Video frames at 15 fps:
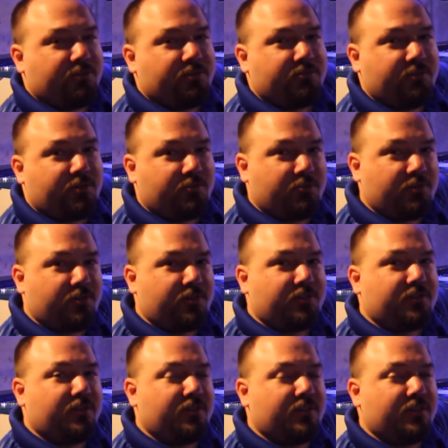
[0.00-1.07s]
with
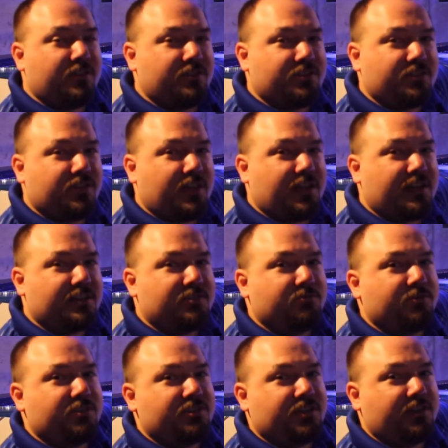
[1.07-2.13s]
3/4 inch glass,
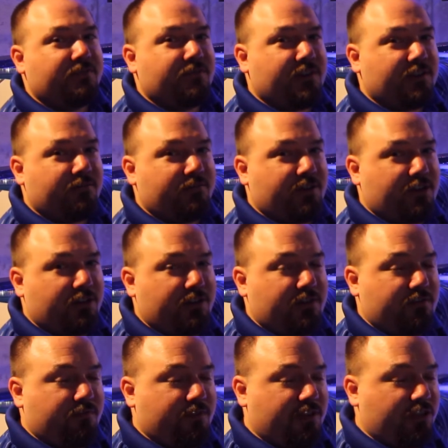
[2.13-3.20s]
which I found readily
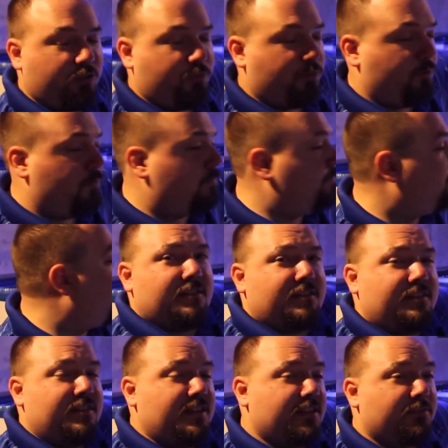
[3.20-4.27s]
available.
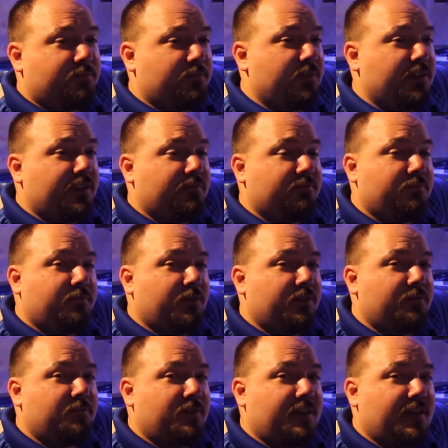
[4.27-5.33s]
The other thing
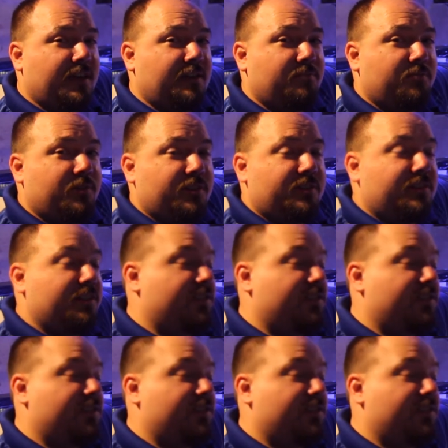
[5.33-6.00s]
really became with